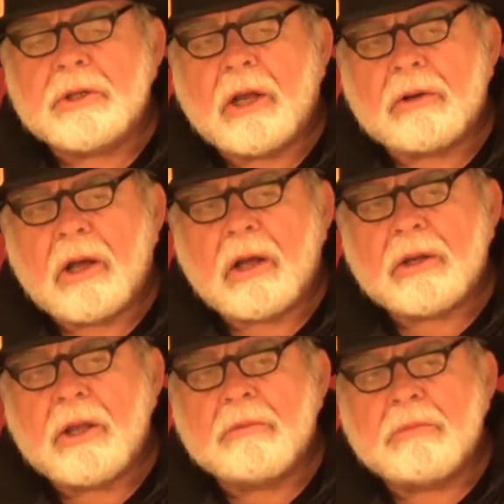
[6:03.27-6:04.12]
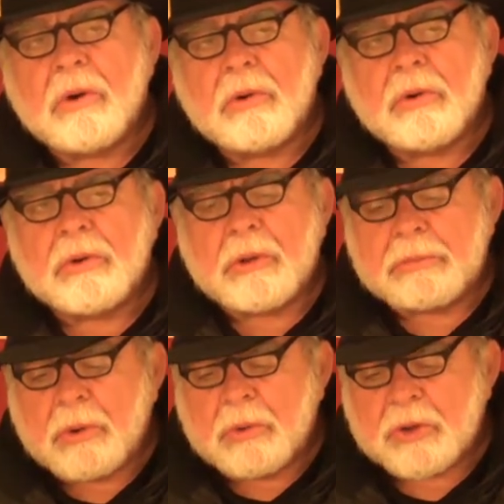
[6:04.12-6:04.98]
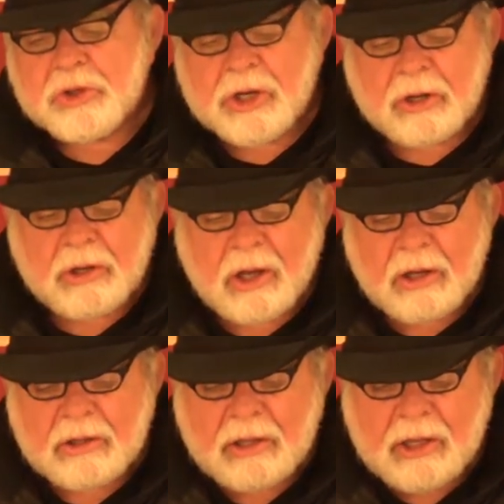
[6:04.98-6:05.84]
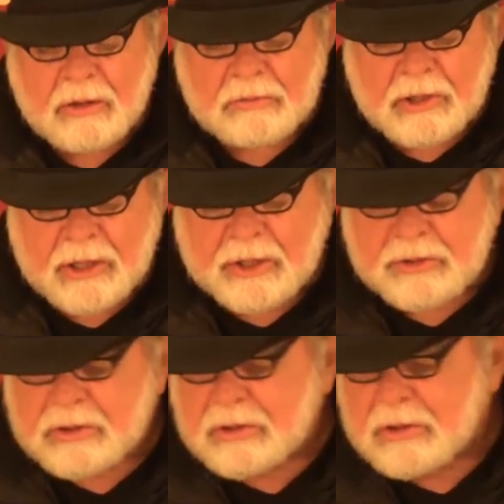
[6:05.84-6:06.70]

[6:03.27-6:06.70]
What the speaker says: shall not give more, the poor shall not give less.